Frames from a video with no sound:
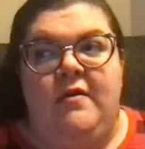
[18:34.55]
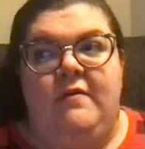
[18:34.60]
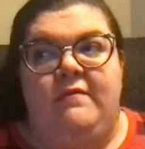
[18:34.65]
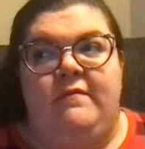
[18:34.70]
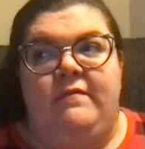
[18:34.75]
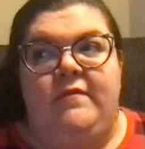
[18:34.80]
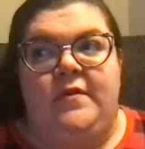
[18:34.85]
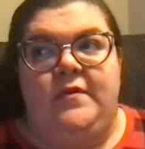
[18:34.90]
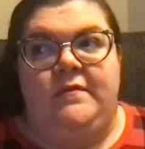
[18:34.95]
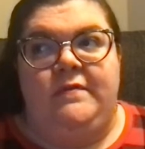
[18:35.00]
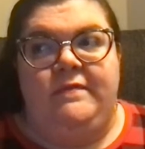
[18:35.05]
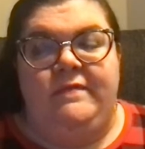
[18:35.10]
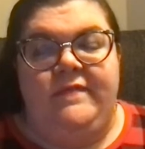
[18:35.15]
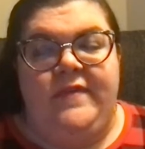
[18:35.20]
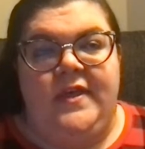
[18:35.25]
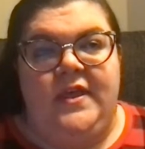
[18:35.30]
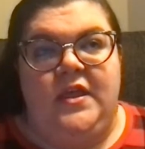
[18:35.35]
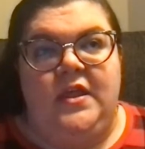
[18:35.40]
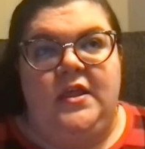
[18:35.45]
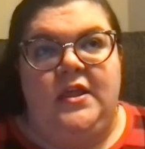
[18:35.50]

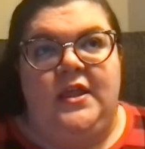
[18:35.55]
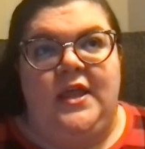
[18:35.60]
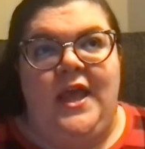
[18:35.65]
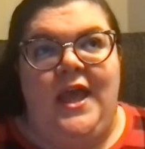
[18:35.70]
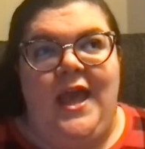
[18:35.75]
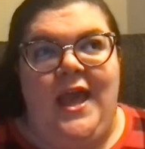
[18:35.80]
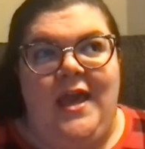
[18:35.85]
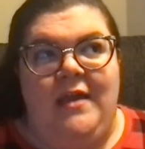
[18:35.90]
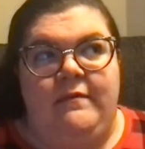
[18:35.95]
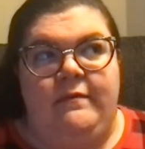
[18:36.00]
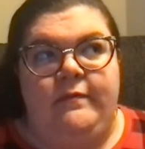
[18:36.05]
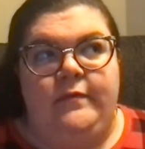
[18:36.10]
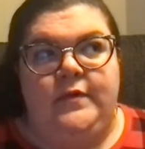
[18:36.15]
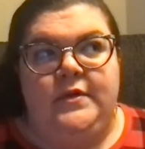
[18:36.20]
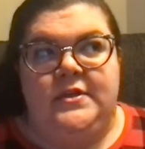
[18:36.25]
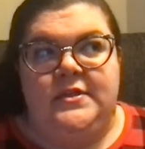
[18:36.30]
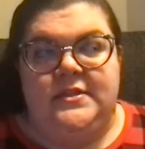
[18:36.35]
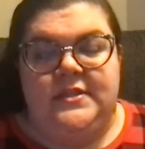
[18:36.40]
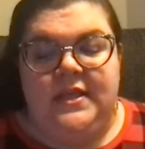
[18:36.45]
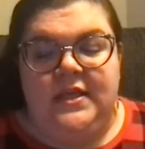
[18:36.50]
fulfill
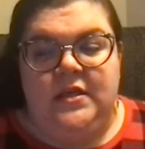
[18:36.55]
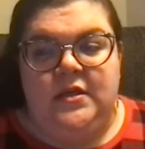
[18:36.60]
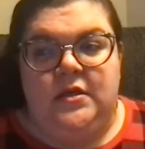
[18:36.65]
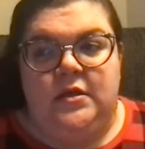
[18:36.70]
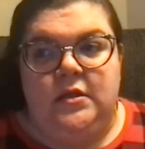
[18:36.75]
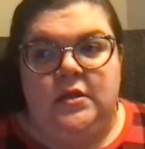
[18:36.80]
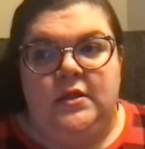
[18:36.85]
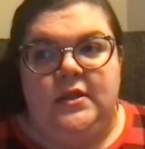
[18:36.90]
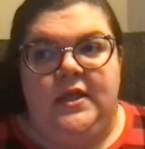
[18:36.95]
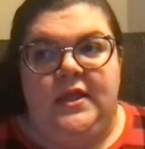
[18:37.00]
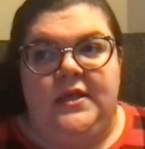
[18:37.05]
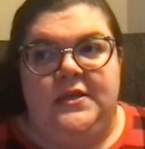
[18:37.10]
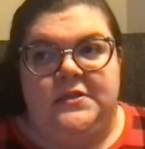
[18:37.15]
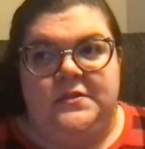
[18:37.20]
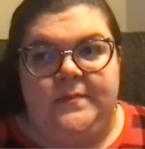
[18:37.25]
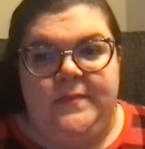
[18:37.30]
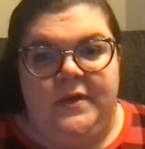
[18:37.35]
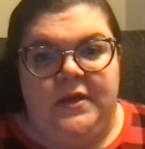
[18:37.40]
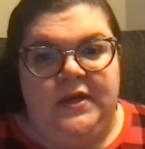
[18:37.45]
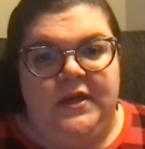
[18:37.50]
every single
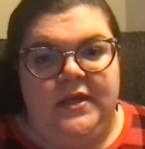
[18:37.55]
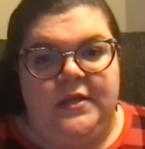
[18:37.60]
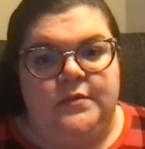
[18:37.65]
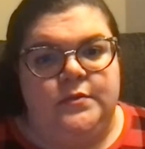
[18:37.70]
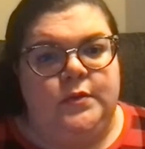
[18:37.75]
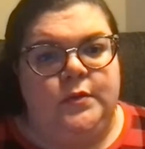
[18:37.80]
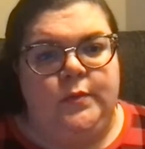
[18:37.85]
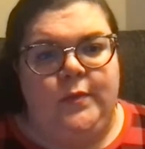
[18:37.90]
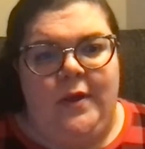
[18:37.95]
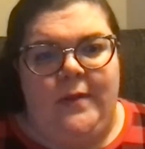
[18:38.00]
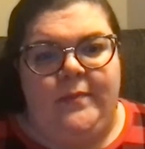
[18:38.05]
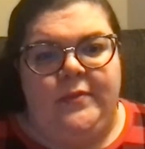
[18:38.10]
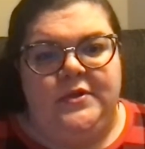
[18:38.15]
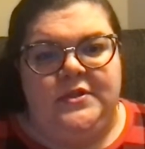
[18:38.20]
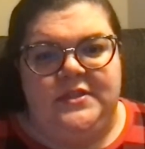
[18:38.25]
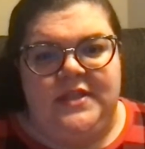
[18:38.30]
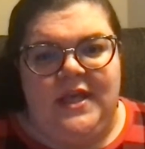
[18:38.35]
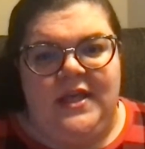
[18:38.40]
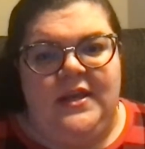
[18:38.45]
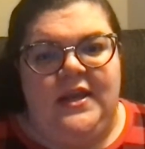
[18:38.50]
experience or
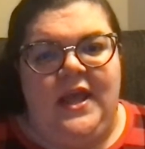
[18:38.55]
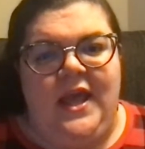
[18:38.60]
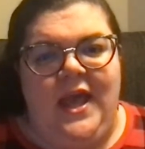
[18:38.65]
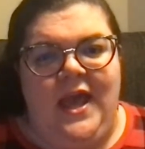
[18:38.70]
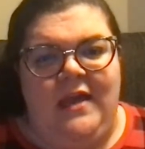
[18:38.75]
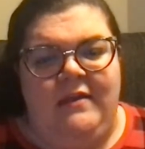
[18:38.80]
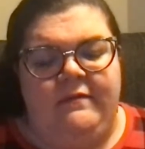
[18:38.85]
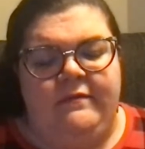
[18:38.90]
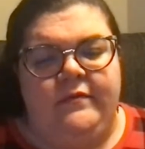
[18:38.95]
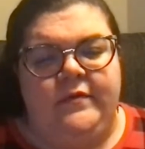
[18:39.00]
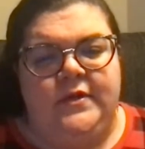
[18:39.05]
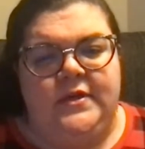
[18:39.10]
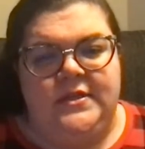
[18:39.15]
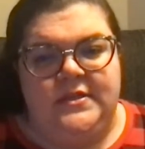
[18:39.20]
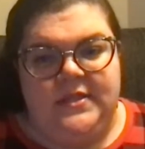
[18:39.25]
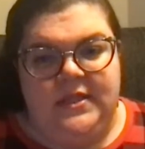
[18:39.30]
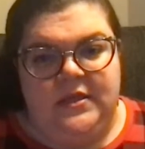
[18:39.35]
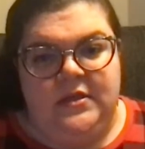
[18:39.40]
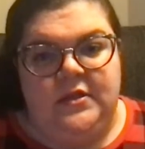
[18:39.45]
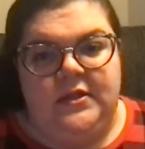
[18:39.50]
represent every
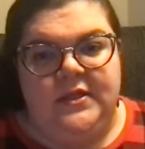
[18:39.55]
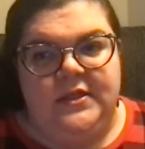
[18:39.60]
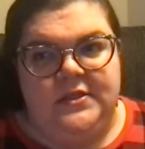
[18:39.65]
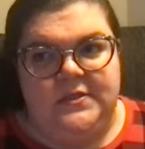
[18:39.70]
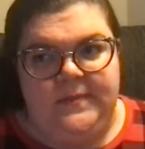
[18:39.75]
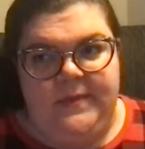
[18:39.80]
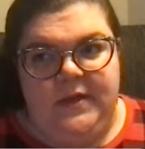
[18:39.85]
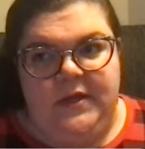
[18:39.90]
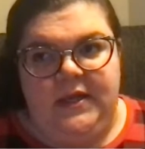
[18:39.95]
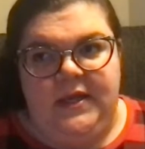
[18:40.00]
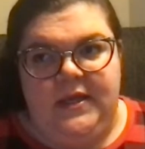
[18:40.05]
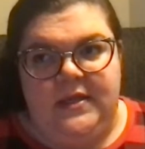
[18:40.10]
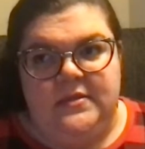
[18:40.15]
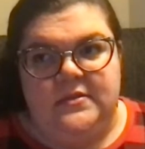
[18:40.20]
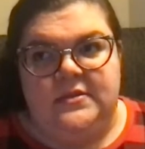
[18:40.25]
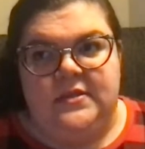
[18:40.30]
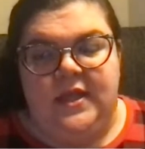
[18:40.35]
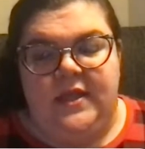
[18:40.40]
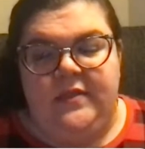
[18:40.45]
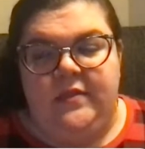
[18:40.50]
single
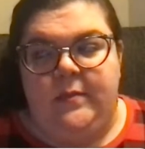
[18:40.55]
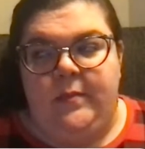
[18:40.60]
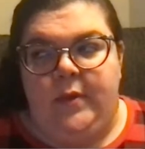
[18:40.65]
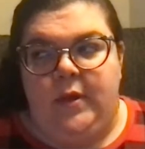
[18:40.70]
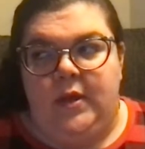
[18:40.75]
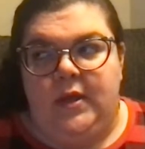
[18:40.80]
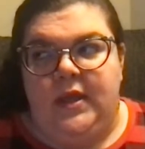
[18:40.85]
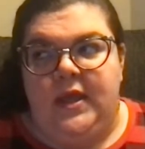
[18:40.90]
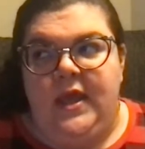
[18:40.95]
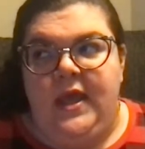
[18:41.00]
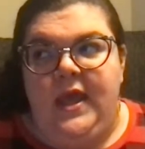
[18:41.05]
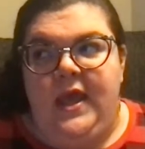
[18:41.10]
experience in the book.